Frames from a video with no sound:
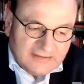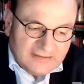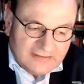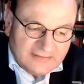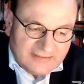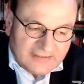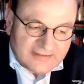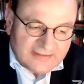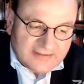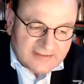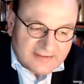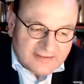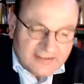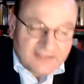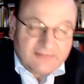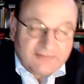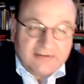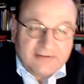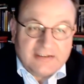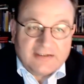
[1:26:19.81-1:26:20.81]

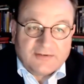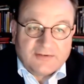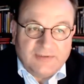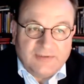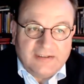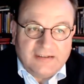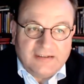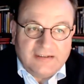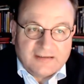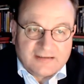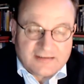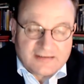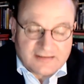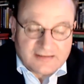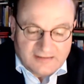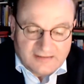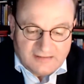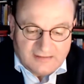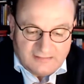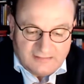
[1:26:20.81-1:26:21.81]
necessary ingredient
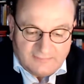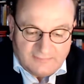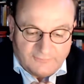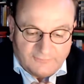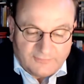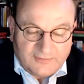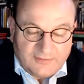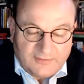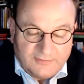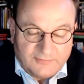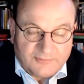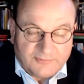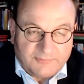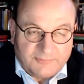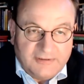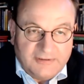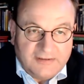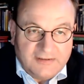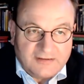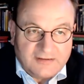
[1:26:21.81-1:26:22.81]
for the
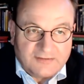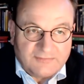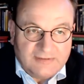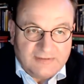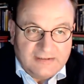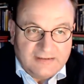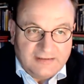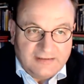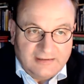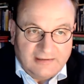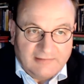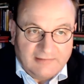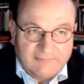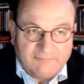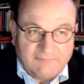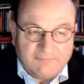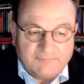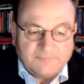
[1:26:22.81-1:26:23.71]
European Green Deal.